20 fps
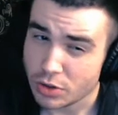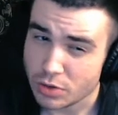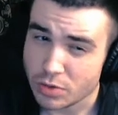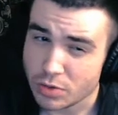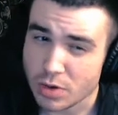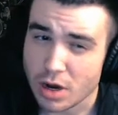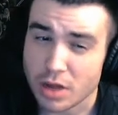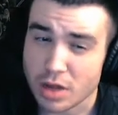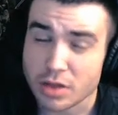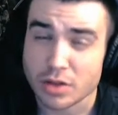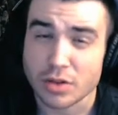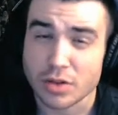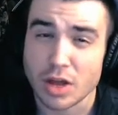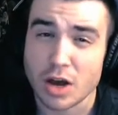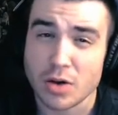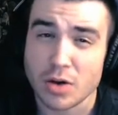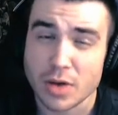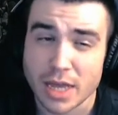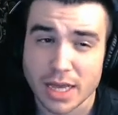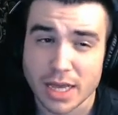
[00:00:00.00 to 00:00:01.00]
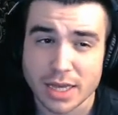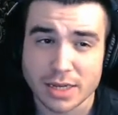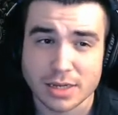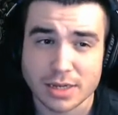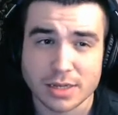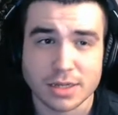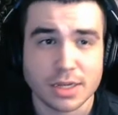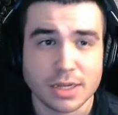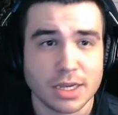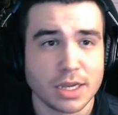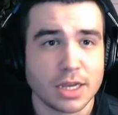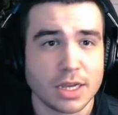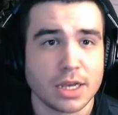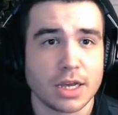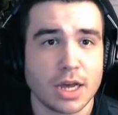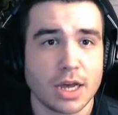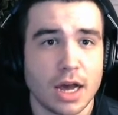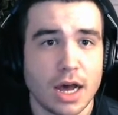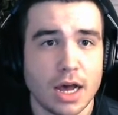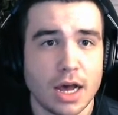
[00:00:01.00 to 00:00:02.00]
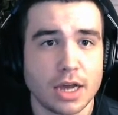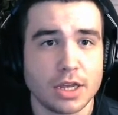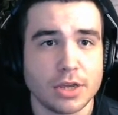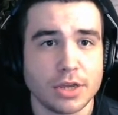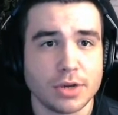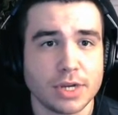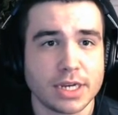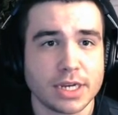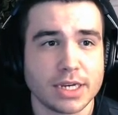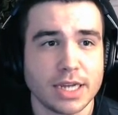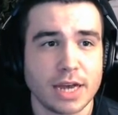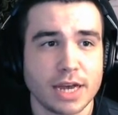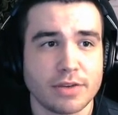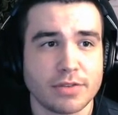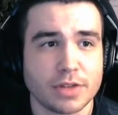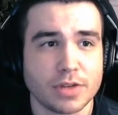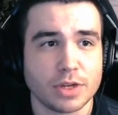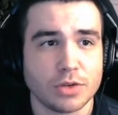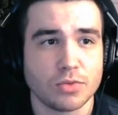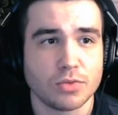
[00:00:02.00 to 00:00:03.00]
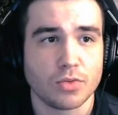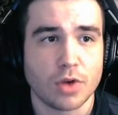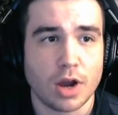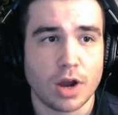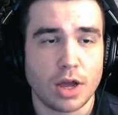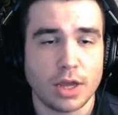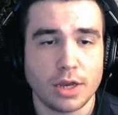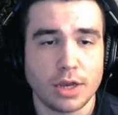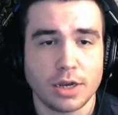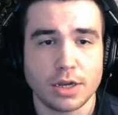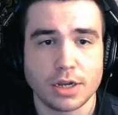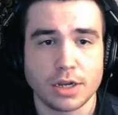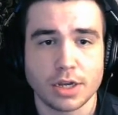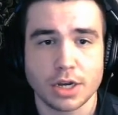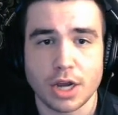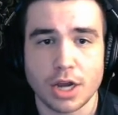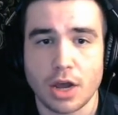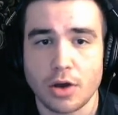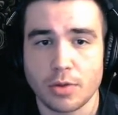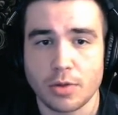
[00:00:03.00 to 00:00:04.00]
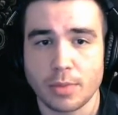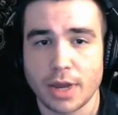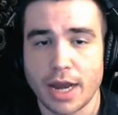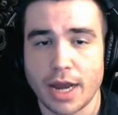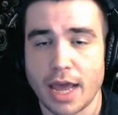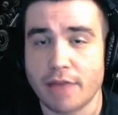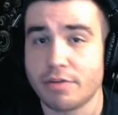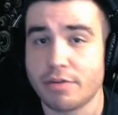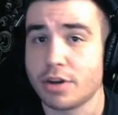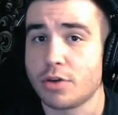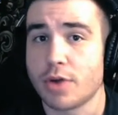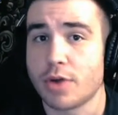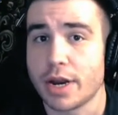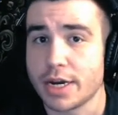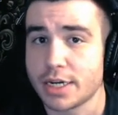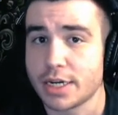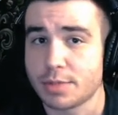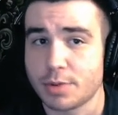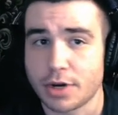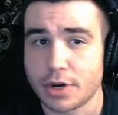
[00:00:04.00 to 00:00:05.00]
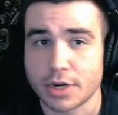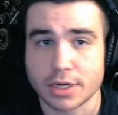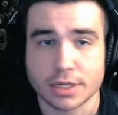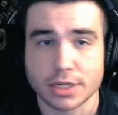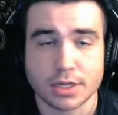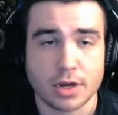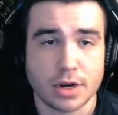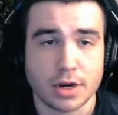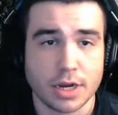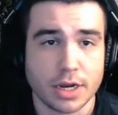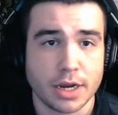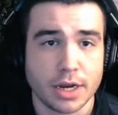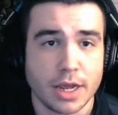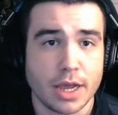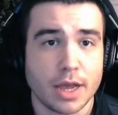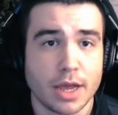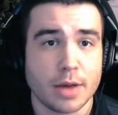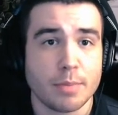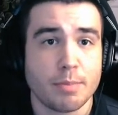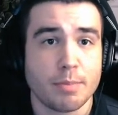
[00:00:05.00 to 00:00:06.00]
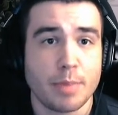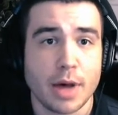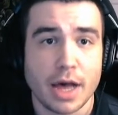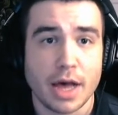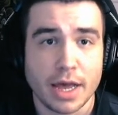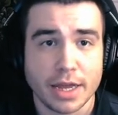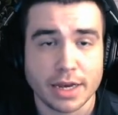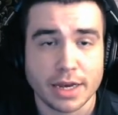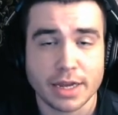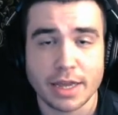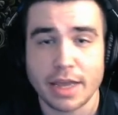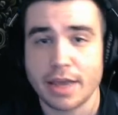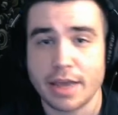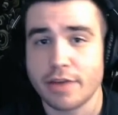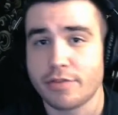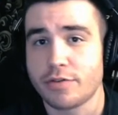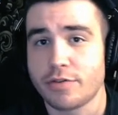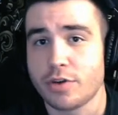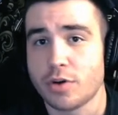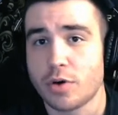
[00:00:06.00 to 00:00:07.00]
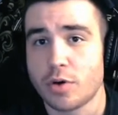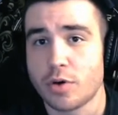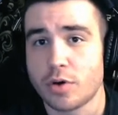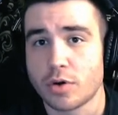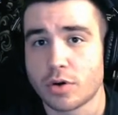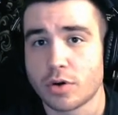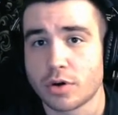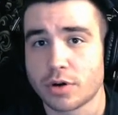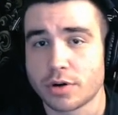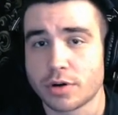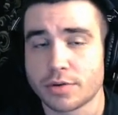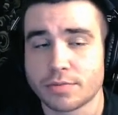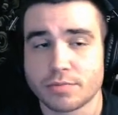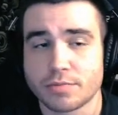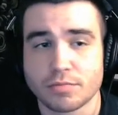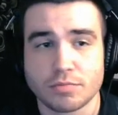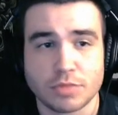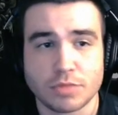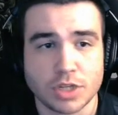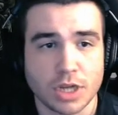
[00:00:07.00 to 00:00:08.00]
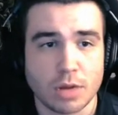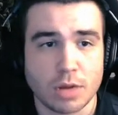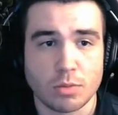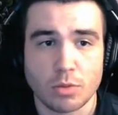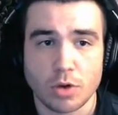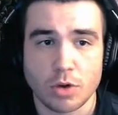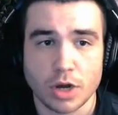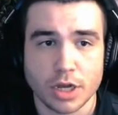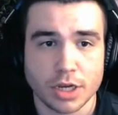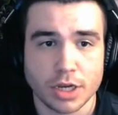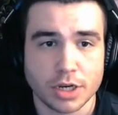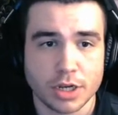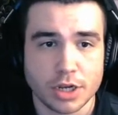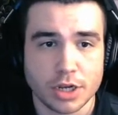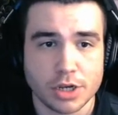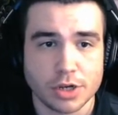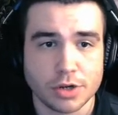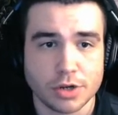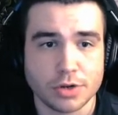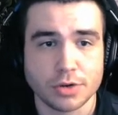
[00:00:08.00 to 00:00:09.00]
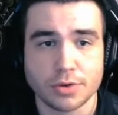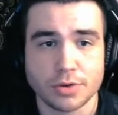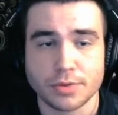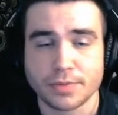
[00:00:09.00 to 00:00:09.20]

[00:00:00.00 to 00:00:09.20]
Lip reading: on the low end, you can definitely run Gnome and have a great experience on it. But if you're someone who